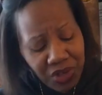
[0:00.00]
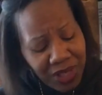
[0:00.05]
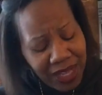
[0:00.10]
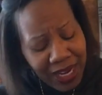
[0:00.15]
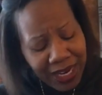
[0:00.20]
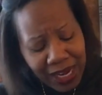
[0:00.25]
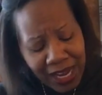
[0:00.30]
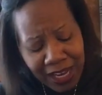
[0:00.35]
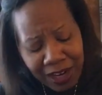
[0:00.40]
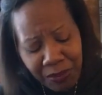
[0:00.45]
that
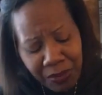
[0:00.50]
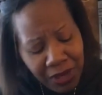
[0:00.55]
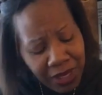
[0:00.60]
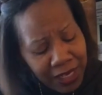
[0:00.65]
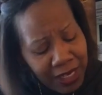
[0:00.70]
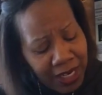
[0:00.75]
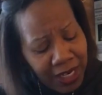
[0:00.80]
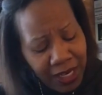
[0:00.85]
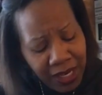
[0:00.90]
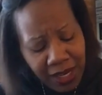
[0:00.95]
kind of
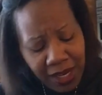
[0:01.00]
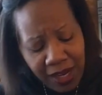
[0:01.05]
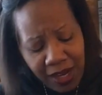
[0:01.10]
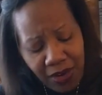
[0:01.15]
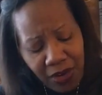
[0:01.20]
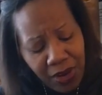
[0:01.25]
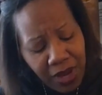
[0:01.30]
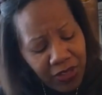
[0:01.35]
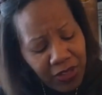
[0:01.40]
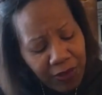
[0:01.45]
money,
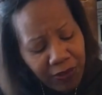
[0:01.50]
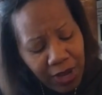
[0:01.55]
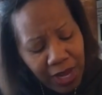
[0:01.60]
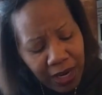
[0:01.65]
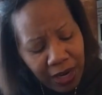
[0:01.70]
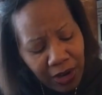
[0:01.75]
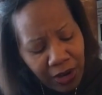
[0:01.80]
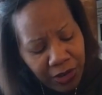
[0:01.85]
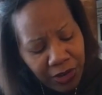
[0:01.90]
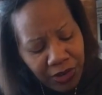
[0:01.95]
okay, they've got
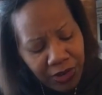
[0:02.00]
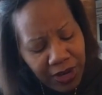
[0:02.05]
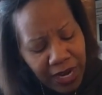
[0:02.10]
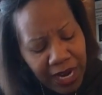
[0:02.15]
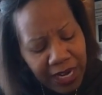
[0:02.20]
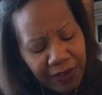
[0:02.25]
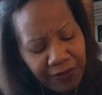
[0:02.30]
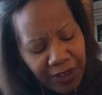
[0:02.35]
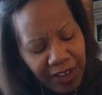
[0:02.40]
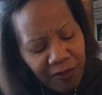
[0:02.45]

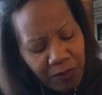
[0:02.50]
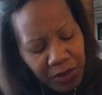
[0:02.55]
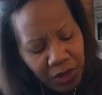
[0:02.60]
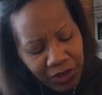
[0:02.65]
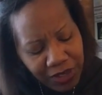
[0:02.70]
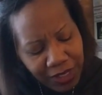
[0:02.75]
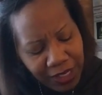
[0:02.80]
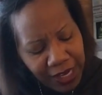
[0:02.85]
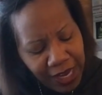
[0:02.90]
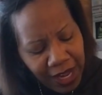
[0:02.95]
195
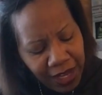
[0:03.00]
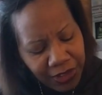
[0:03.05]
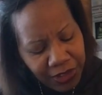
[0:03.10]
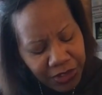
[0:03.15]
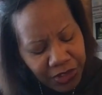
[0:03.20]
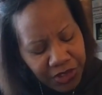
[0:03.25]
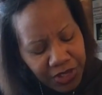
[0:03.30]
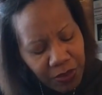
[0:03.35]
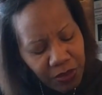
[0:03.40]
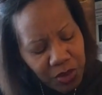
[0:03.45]
million
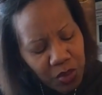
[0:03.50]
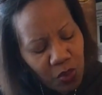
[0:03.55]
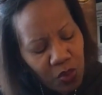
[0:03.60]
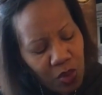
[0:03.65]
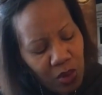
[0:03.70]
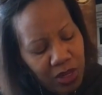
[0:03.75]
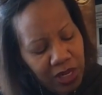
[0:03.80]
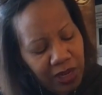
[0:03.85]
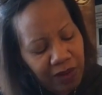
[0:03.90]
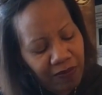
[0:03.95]
dollars that was
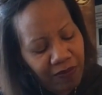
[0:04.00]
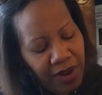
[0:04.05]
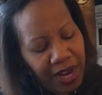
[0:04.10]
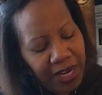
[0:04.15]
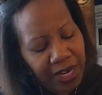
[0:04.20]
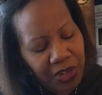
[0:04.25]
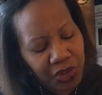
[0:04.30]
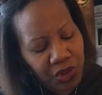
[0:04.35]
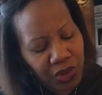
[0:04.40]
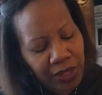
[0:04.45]
awarded in
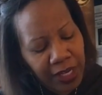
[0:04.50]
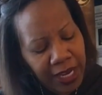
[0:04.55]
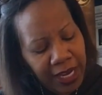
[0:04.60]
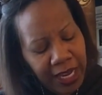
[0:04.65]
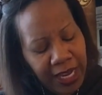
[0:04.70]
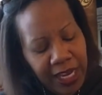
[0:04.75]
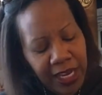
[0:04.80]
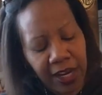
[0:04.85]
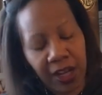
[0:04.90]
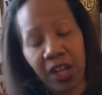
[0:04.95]
financial
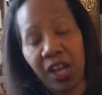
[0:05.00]
aid